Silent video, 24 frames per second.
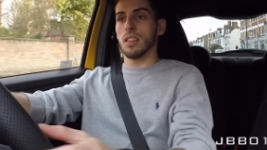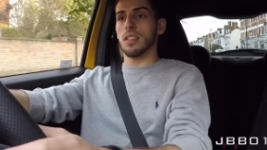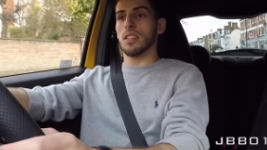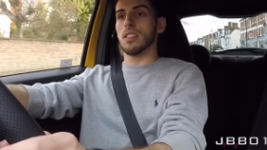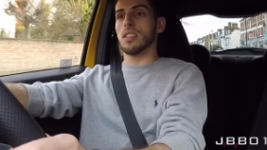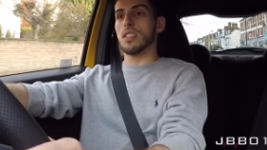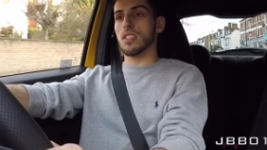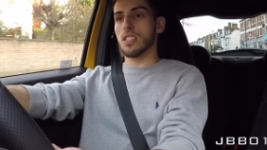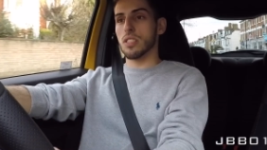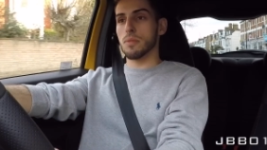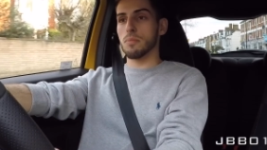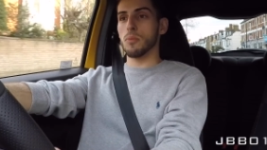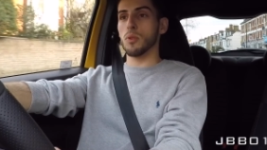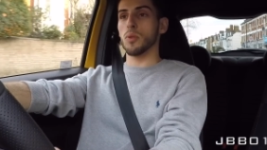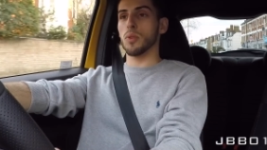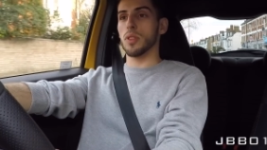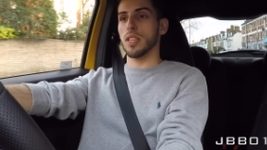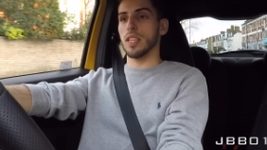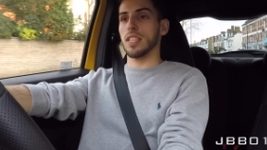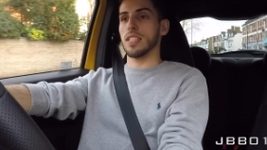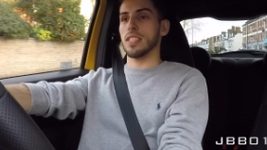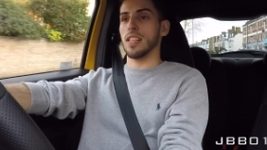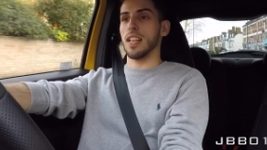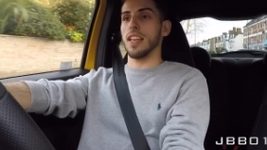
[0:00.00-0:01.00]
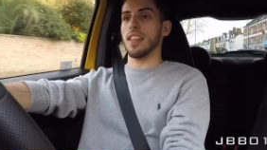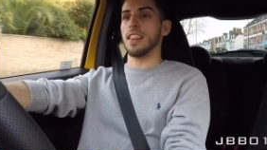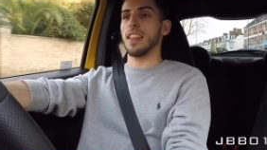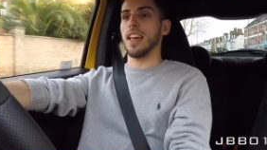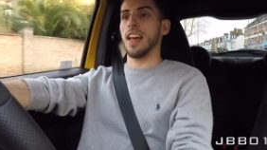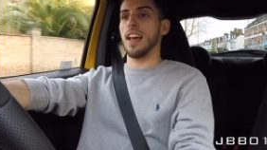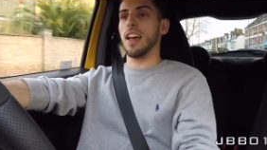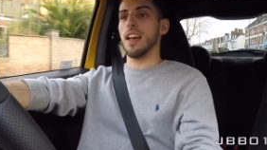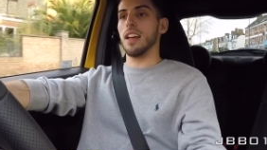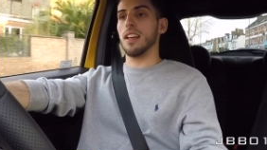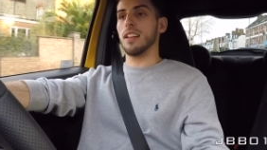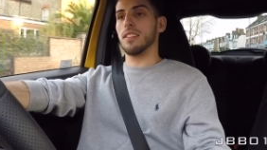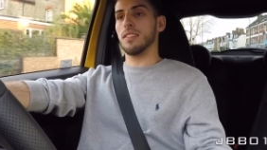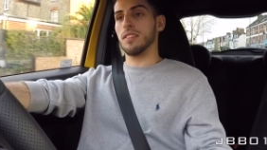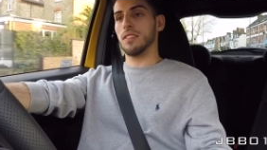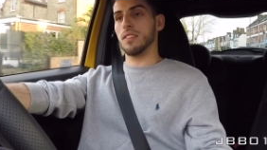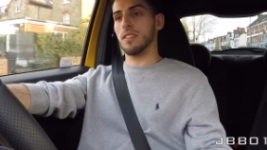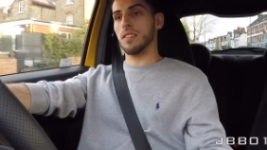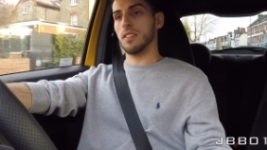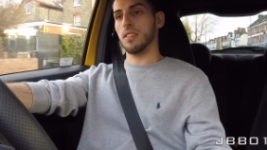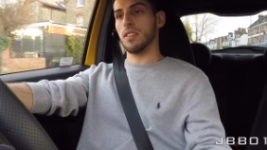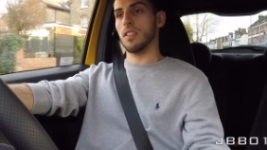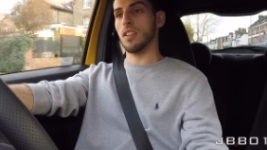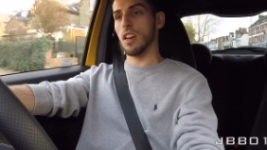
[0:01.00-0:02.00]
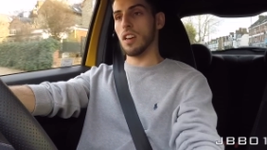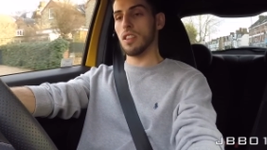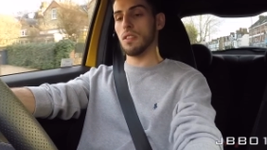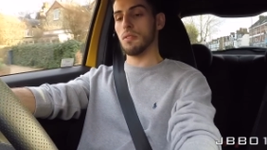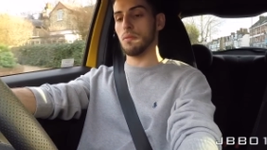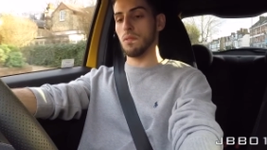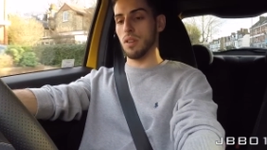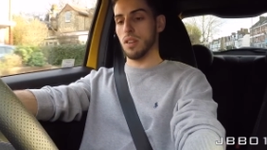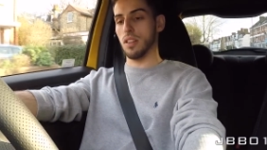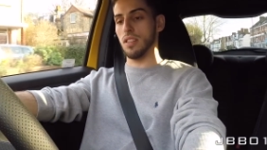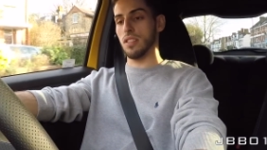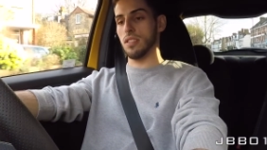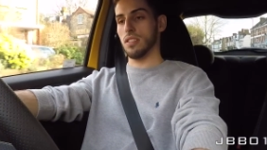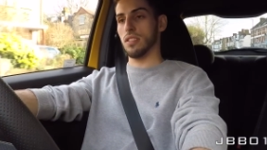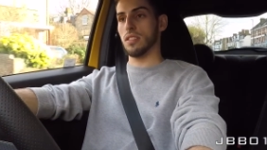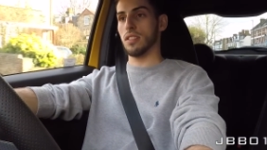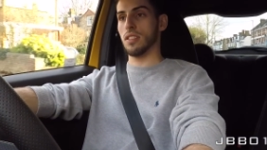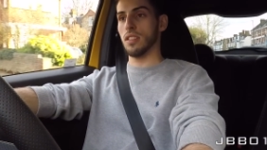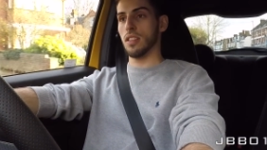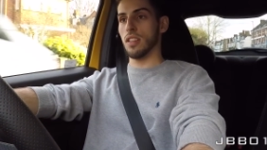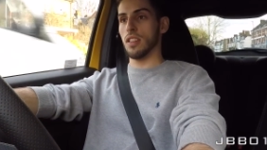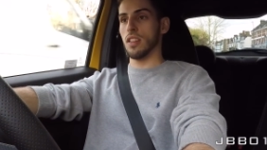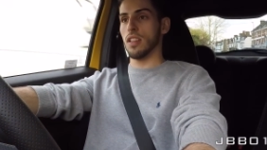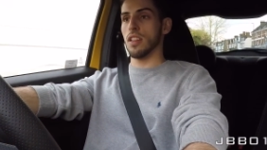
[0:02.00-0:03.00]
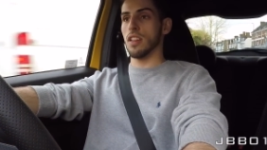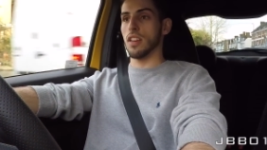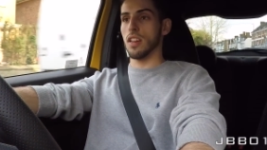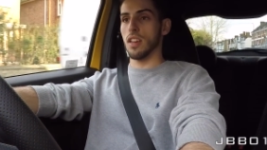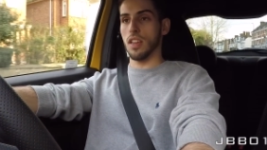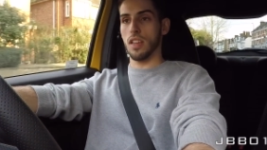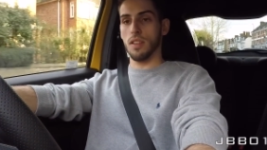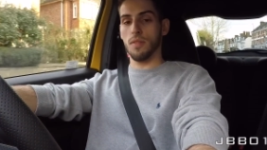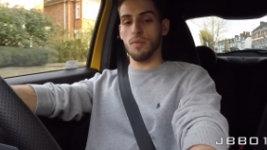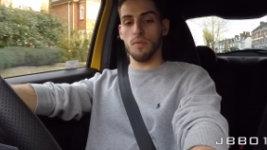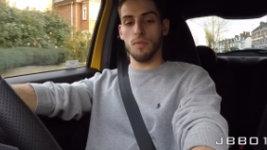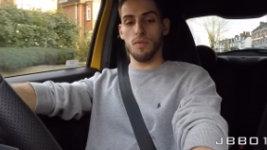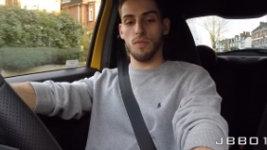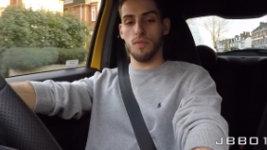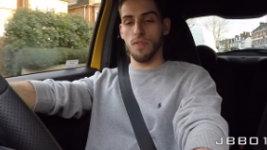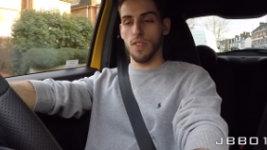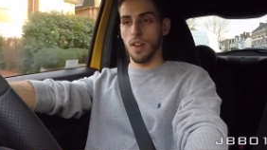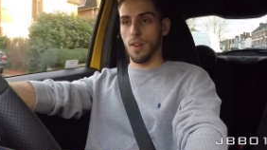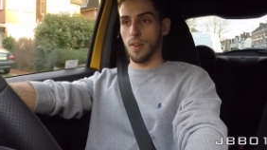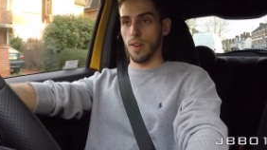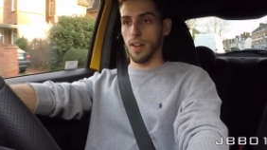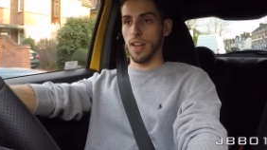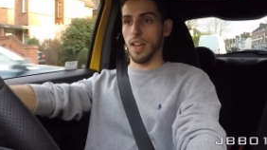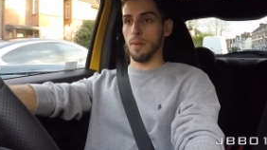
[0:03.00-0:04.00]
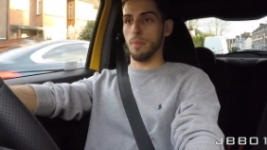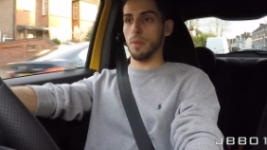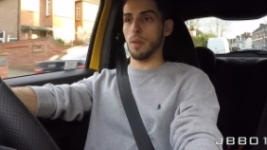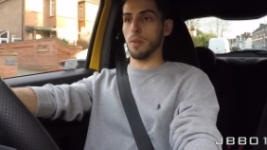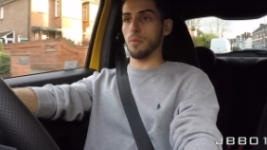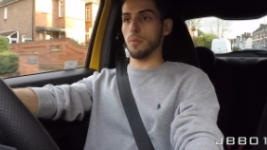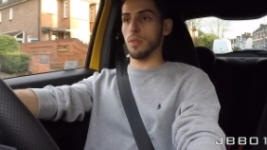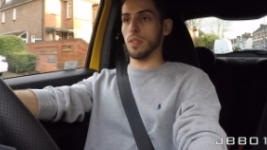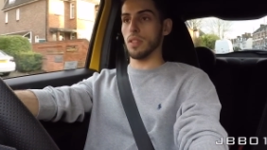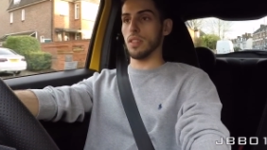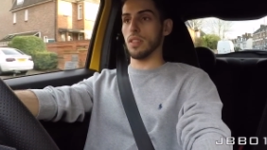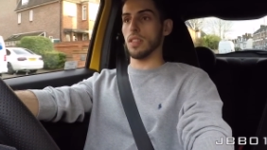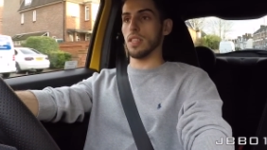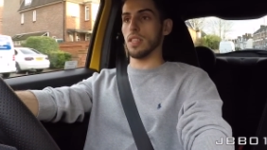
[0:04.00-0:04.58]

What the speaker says: just small things like that. Otherwise, I'm very happy with